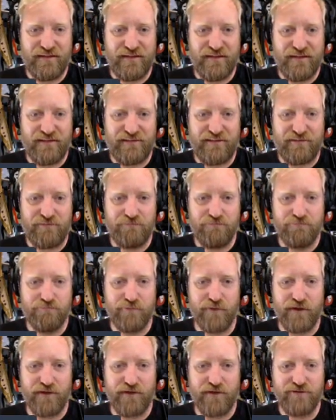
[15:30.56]
it says
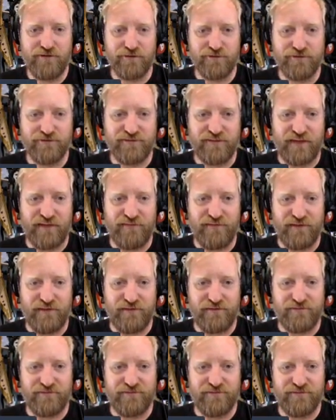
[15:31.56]
bundle
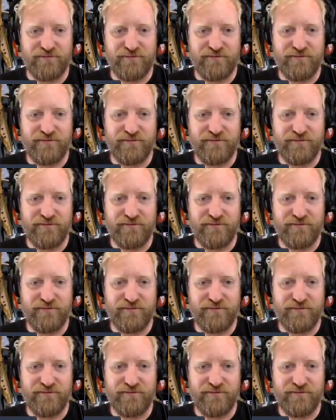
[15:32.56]
savings.